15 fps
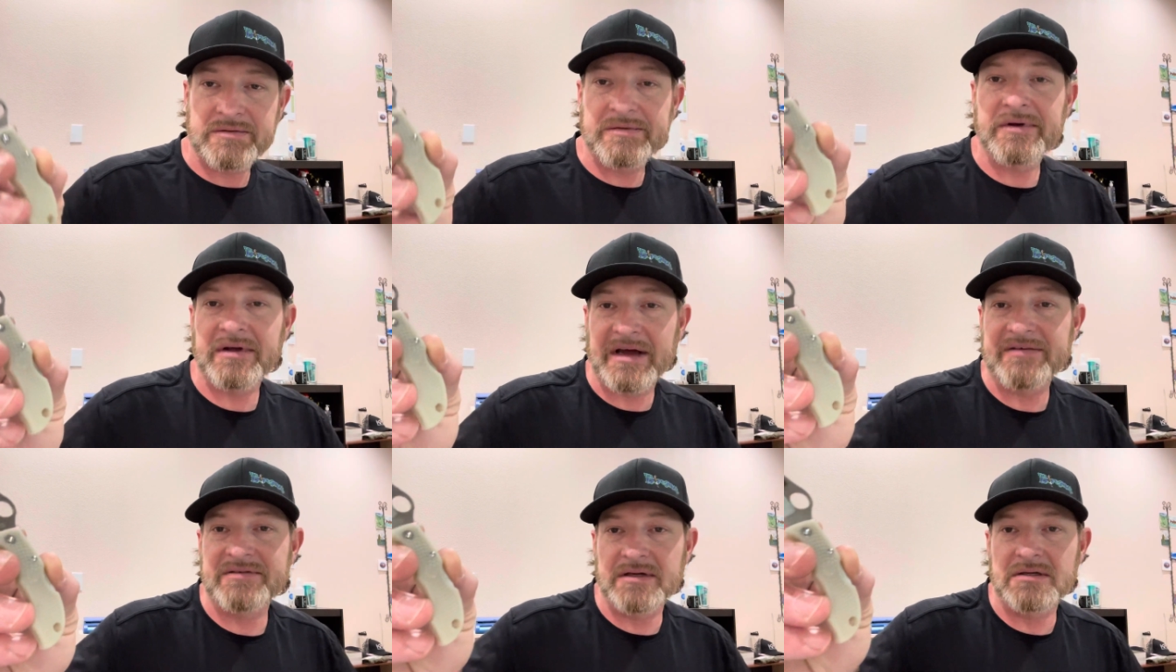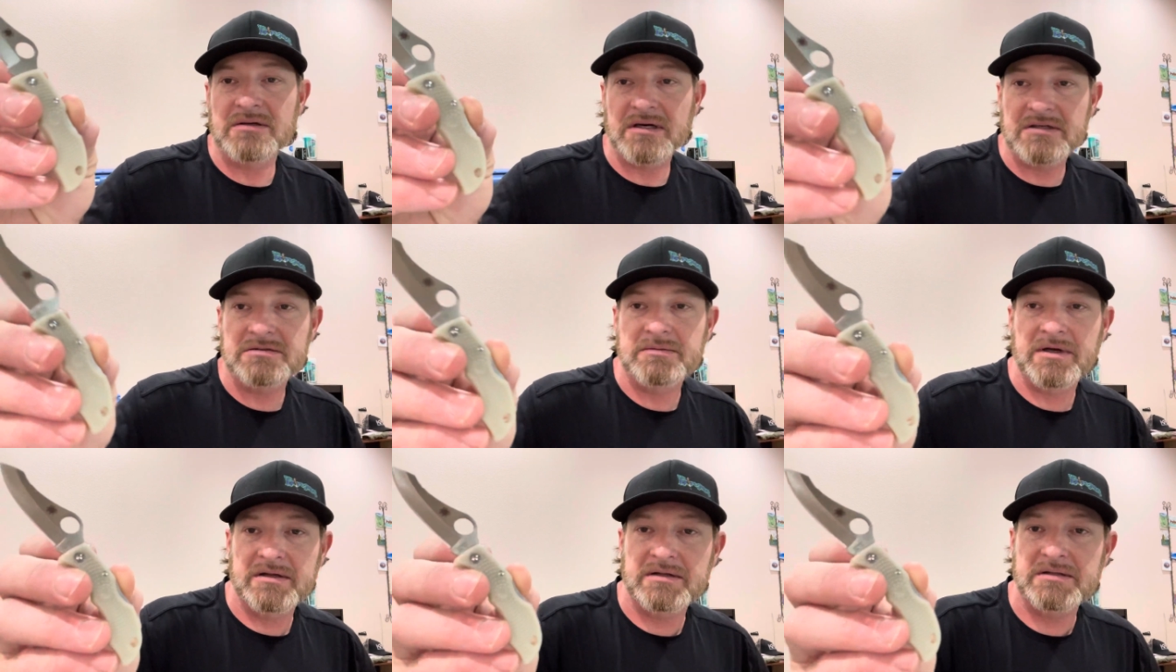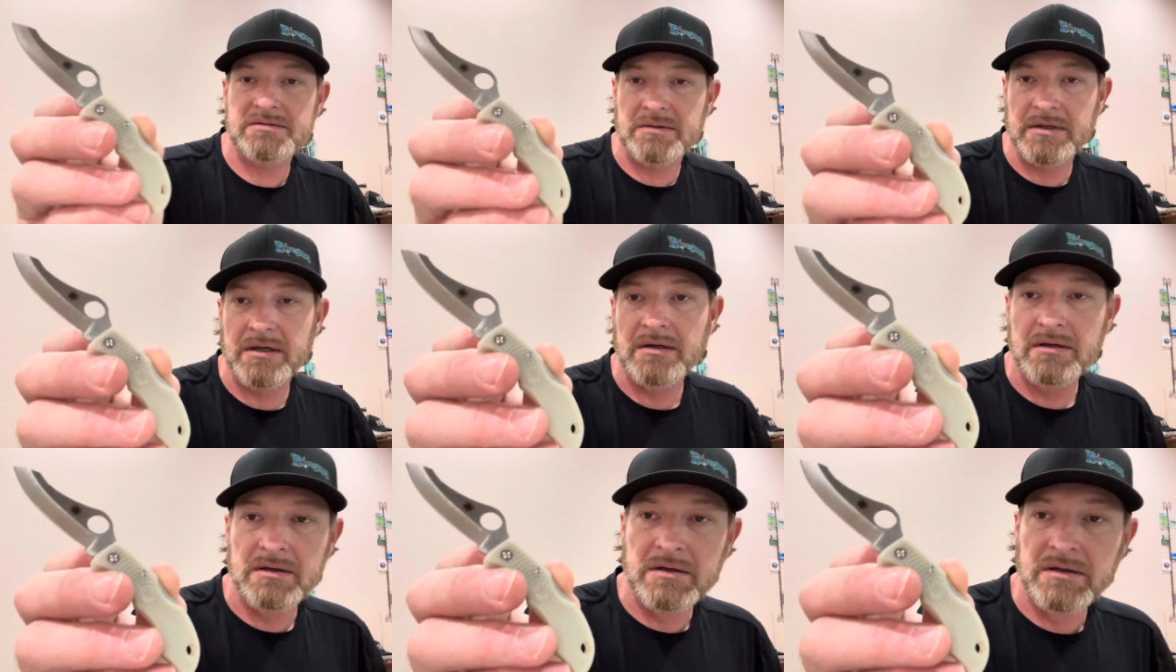you'll have to trust me on this one.
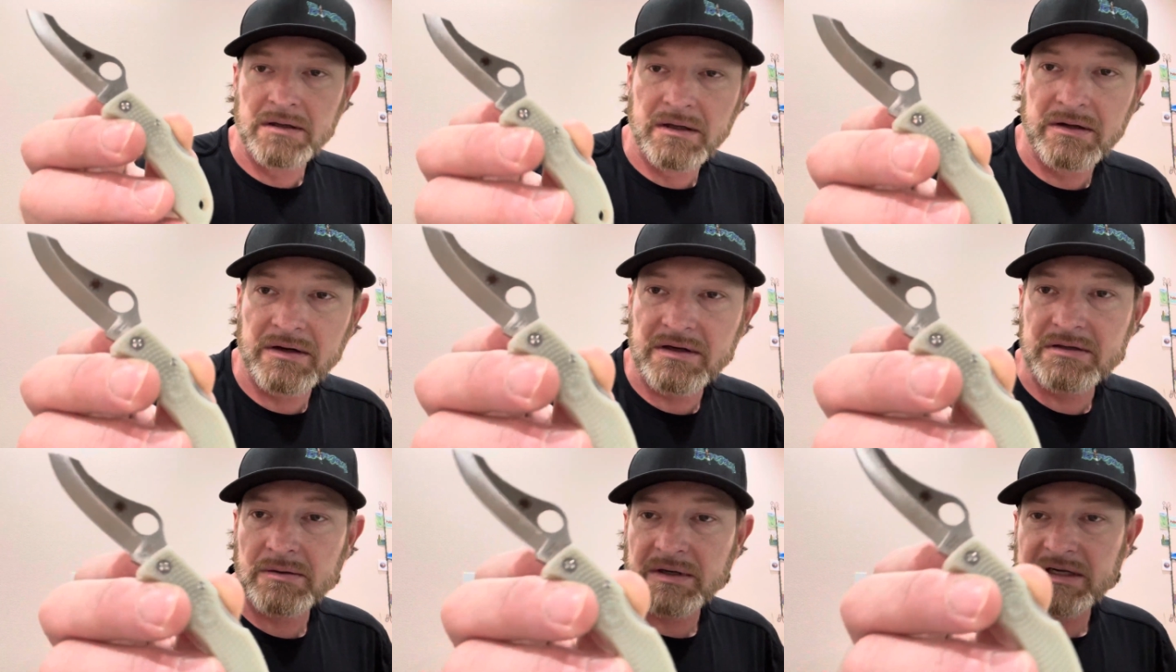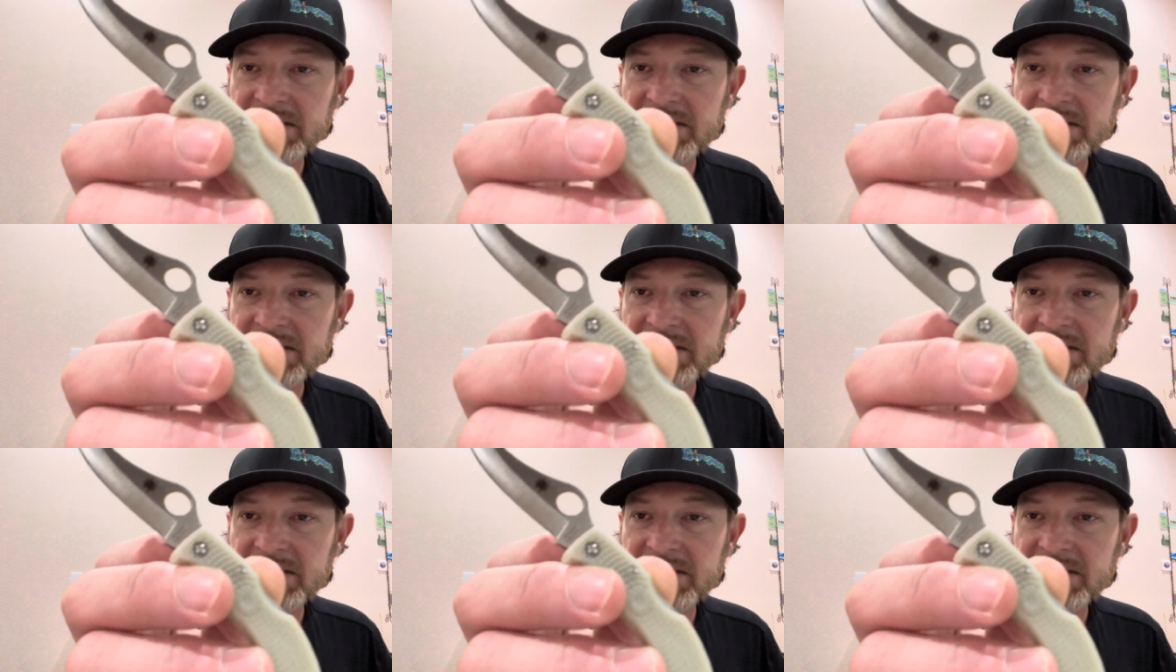They're 20